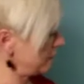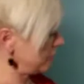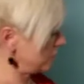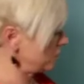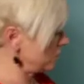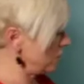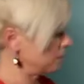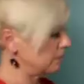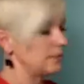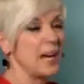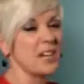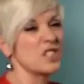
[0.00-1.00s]
of the song.
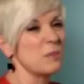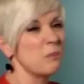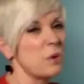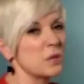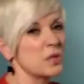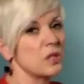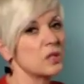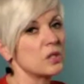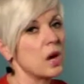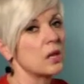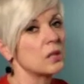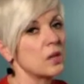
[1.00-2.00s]
Actually, most of the
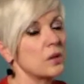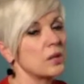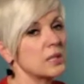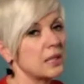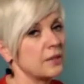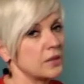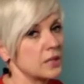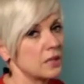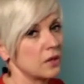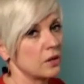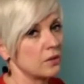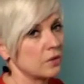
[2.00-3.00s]
song, because all that's left is
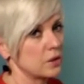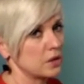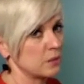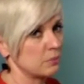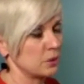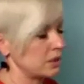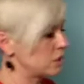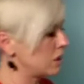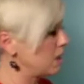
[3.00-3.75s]
another verse and bridge.